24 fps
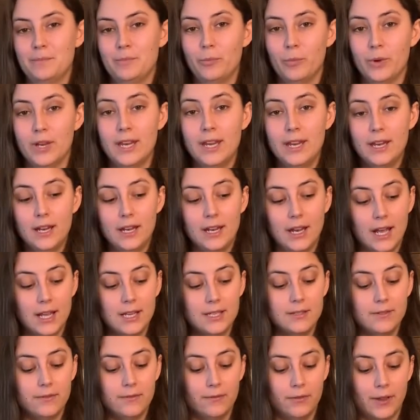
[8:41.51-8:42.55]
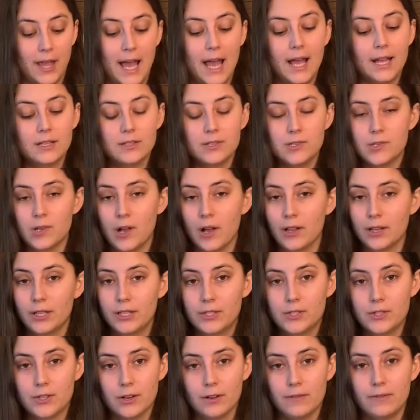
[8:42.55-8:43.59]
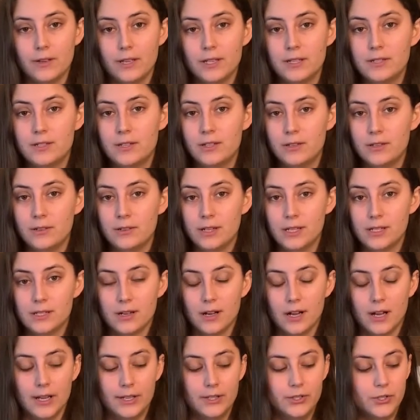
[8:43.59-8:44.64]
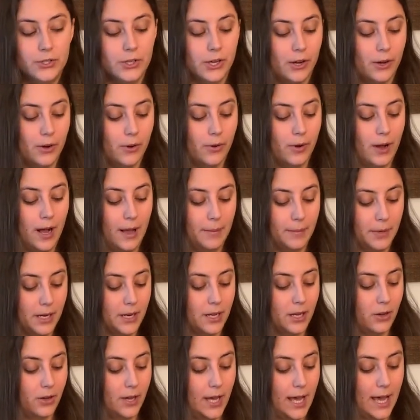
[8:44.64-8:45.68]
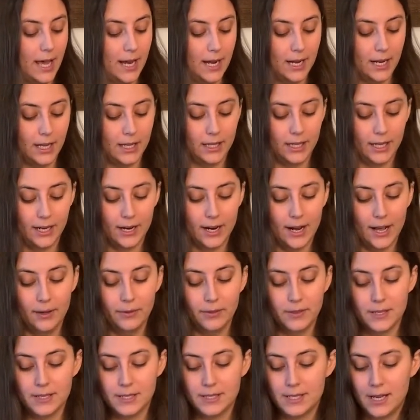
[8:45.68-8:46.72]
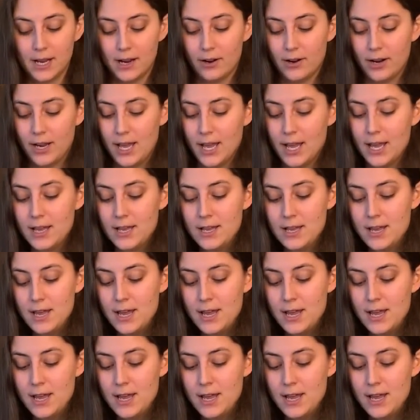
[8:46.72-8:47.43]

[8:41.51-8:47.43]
We need a nice flat solid surface to do this on, so I'm gonna go ahead and clear out this area